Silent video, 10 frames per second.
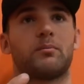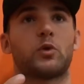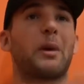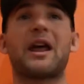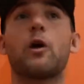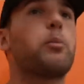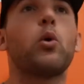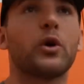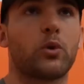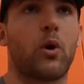No matter how
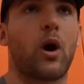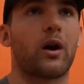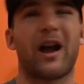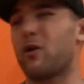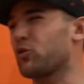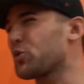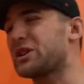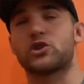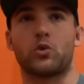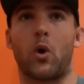poor you are, how
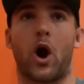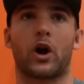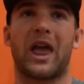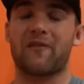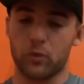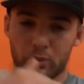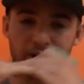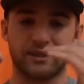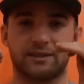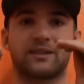rich you are, everyone
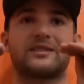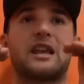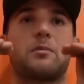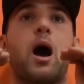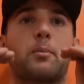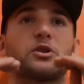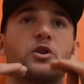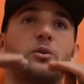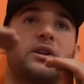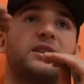gets the same
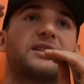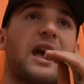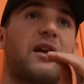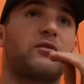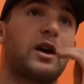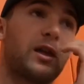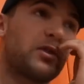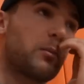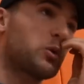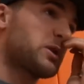opportunity to have
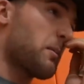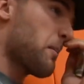the most